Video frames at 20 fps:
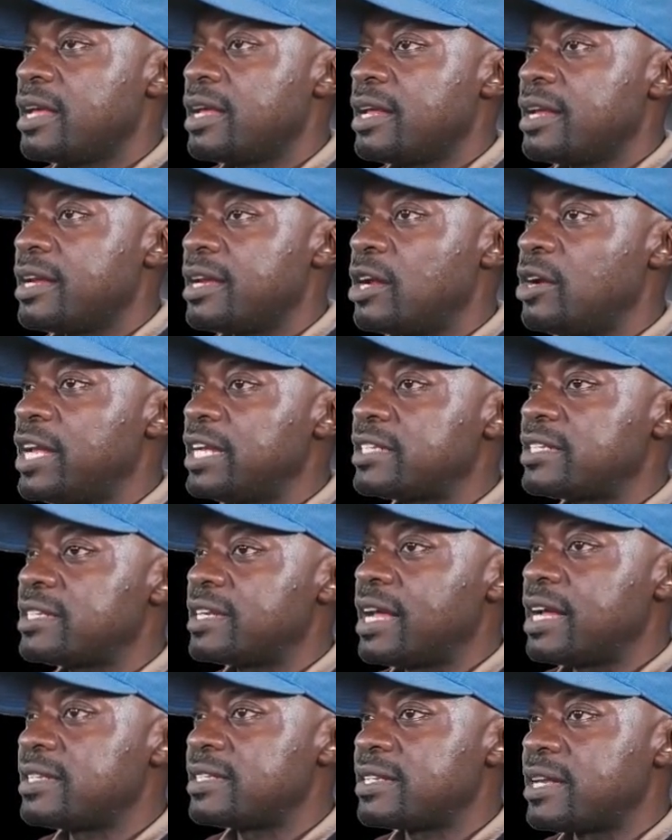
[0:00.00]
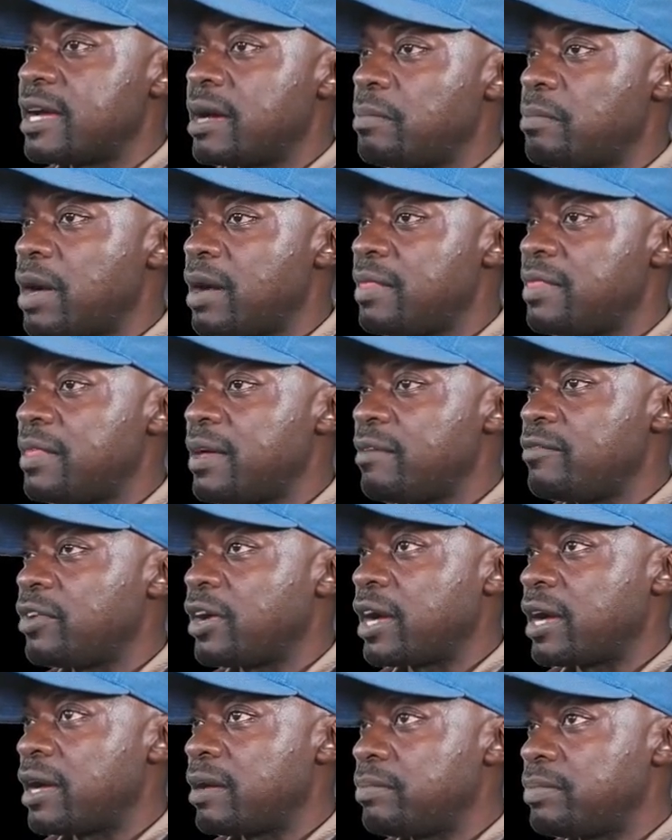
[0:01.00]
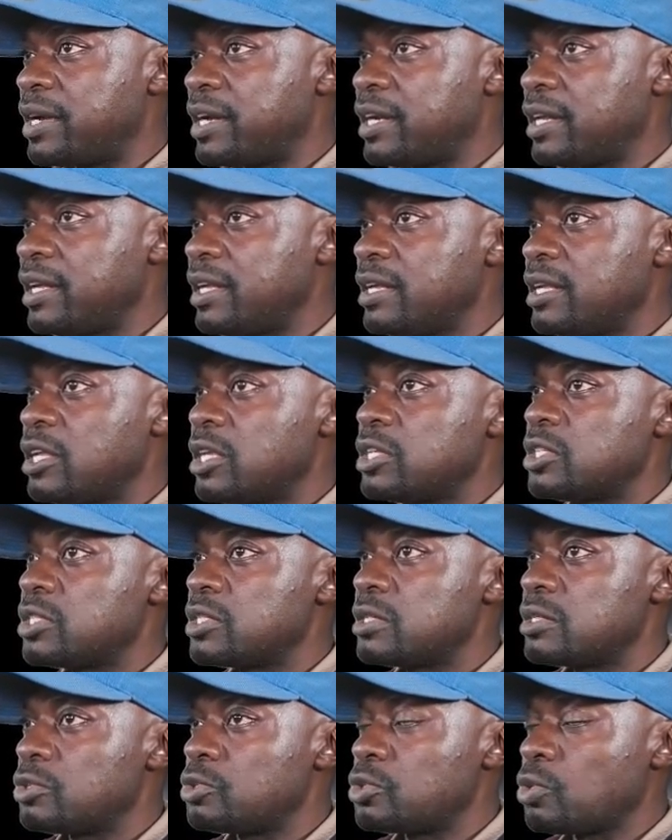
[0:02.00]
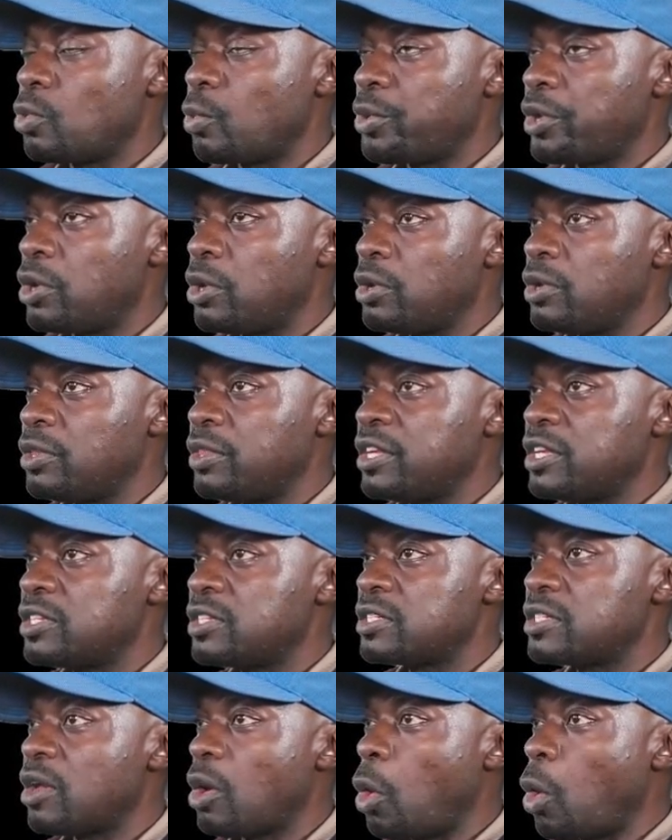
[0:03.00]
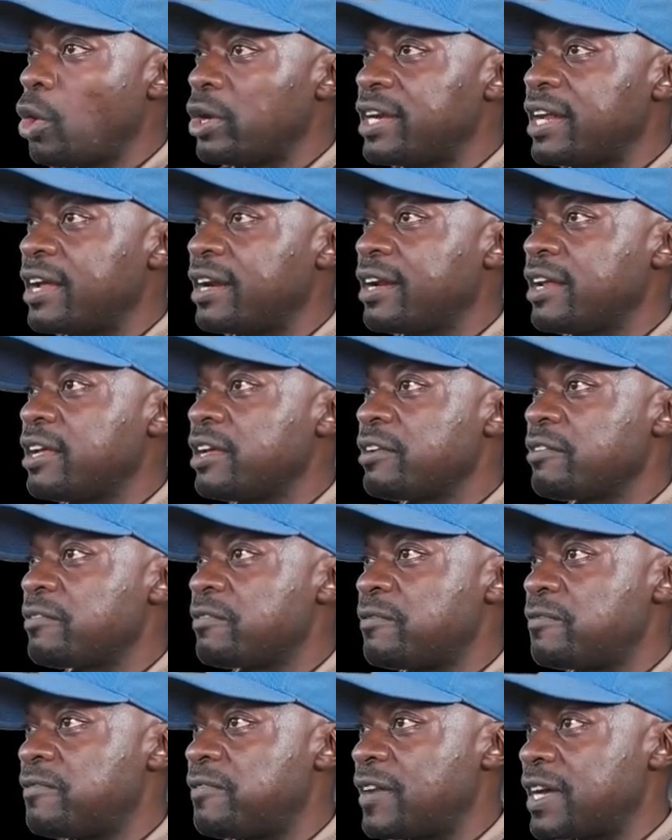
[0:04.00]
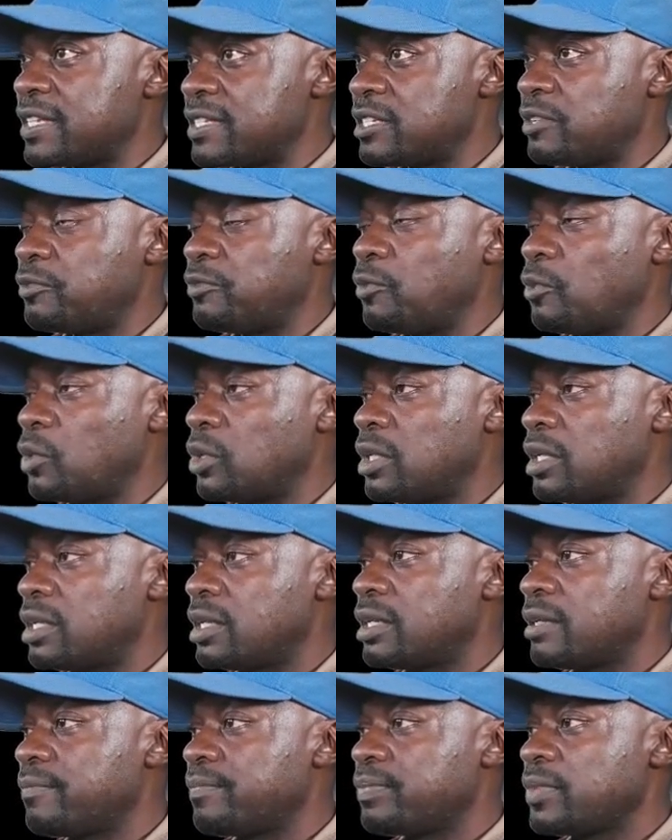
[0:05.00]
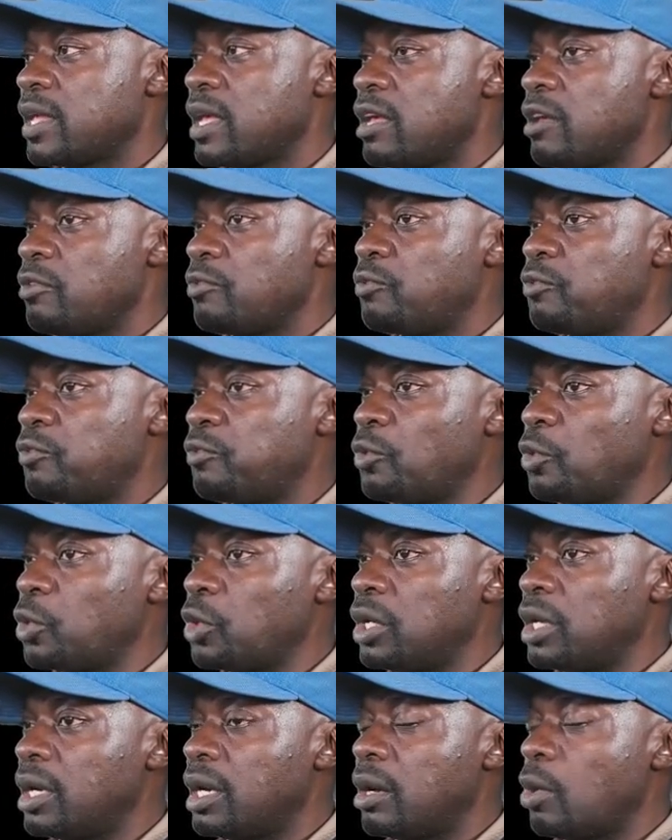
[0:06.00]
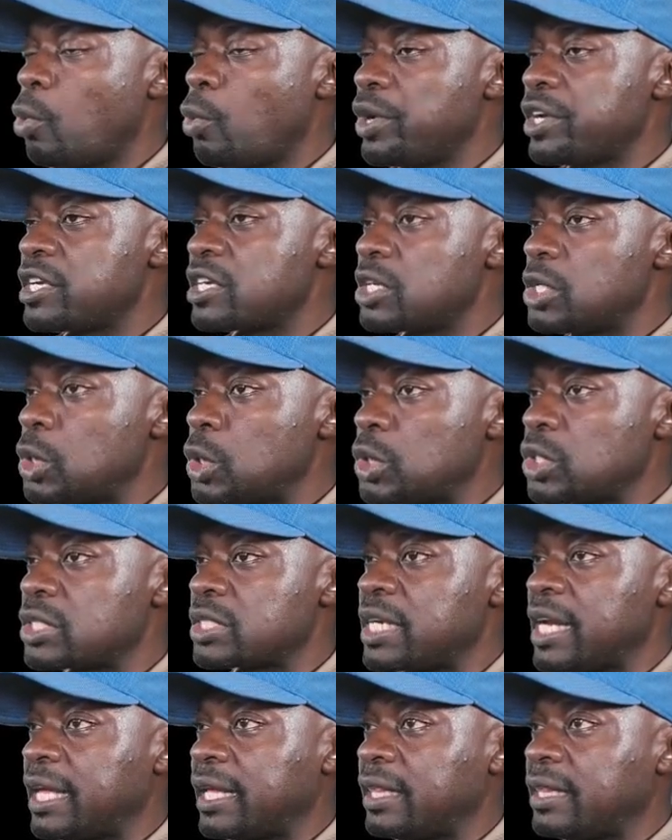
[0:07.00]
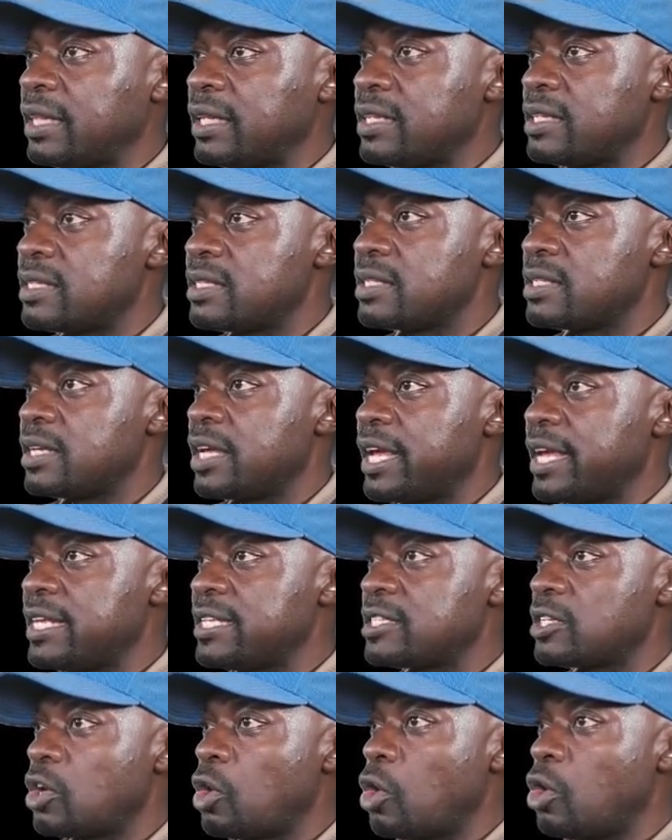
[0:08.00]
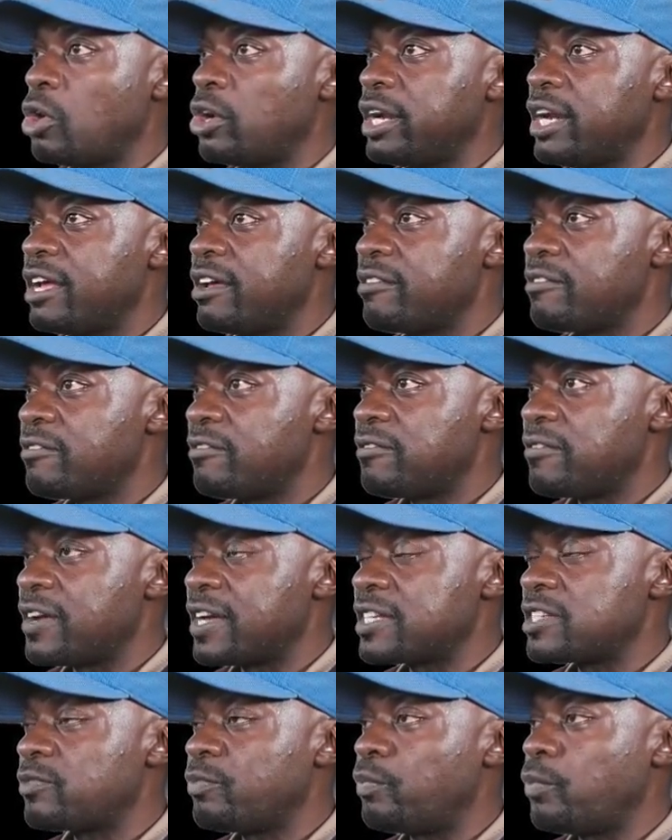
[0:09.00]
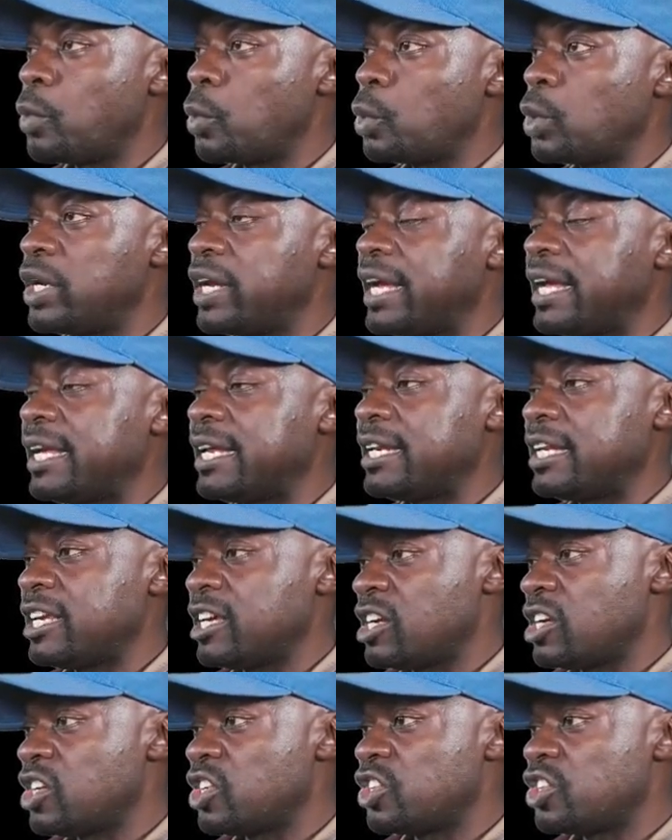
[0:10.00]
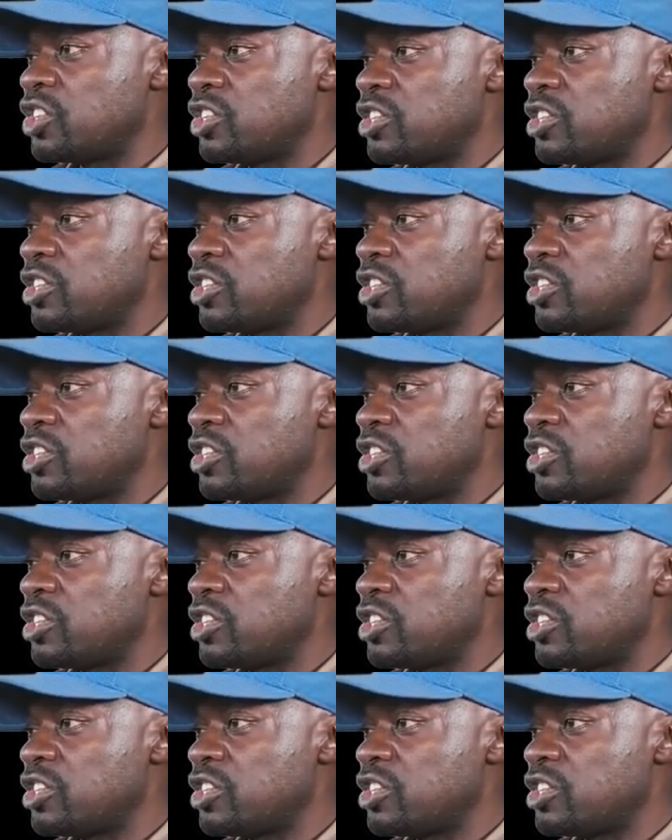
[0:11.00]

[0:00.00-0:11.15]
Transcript: Now let's learn some other vocabulary. So we call this ordering fast food. Food which looks like this is called fast food in English.